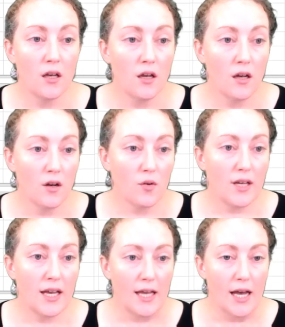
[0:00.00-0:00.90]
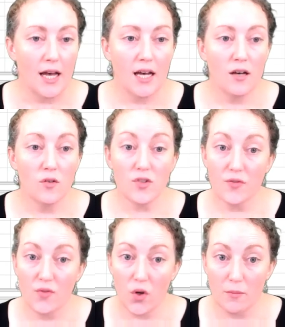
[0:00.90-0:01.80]
Okay, under
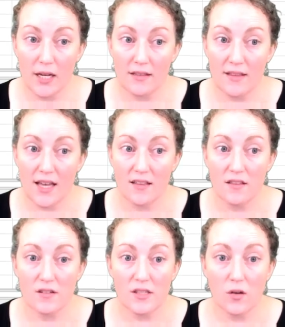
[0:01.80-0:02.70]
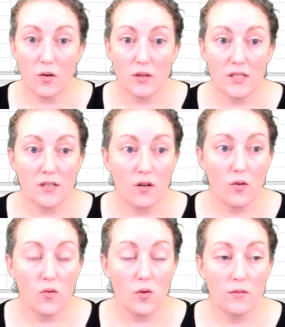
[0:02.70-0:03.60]
format then there's
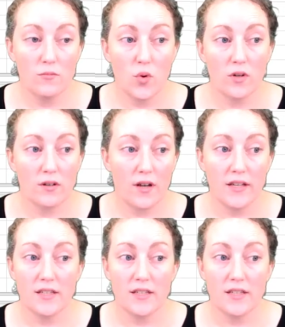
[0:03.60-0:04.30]
also more kind of